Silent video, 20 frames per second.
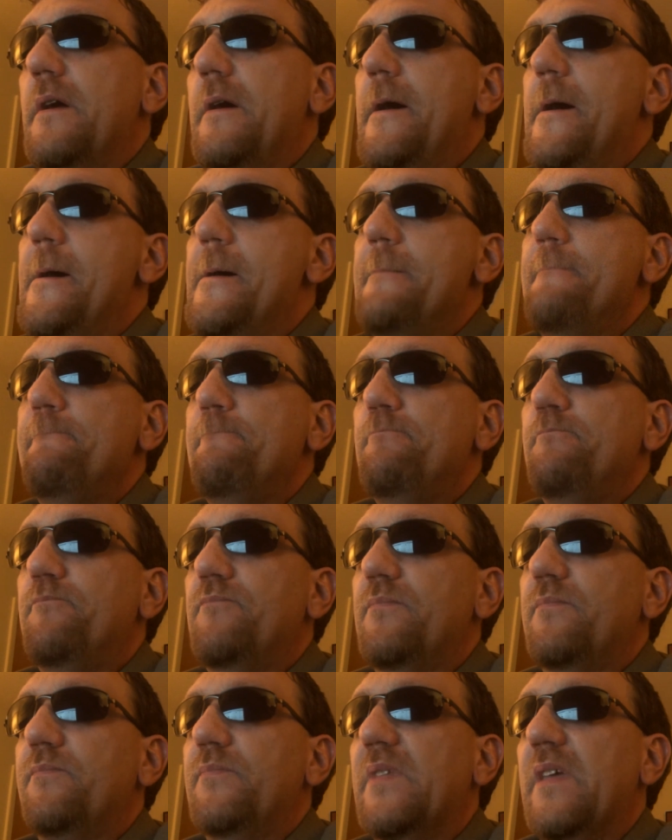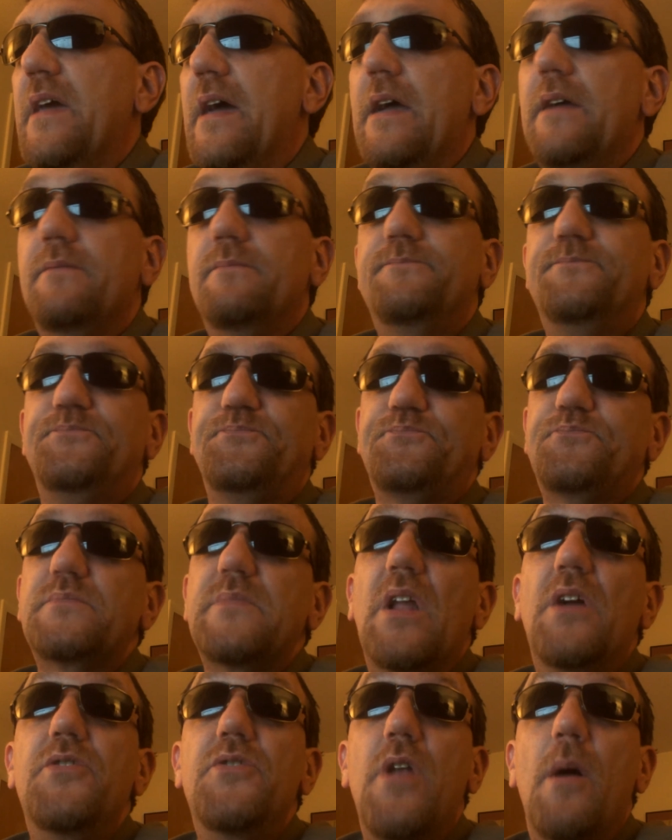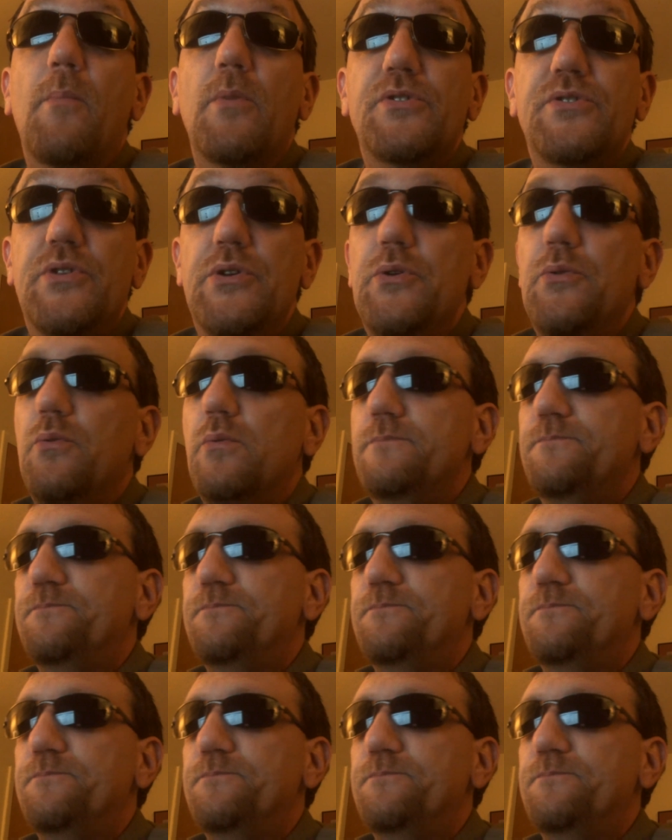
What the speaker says: Okay, number two,